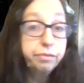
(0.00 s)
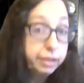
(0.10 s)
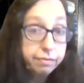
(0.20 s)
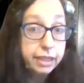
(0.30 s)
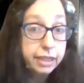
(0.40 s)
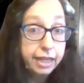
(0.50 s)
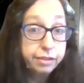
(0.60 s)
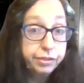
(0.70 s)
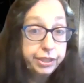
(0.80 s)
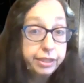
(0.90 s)
We live in a
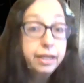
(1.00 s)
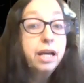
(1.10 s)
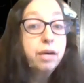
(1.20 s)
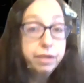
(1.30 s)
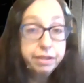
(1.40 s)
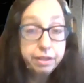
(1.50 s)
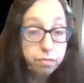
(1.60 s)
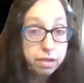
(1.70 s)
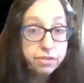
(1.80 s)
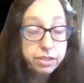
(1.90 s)
county where there
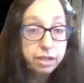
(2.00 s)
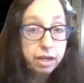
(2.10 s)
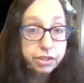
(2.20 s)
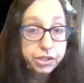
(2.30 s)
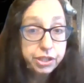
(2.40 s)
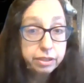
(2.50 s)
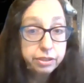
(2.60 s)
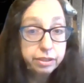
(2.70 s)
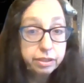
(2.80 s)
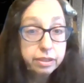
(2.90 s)
was a dog
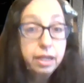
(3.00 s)
shelter,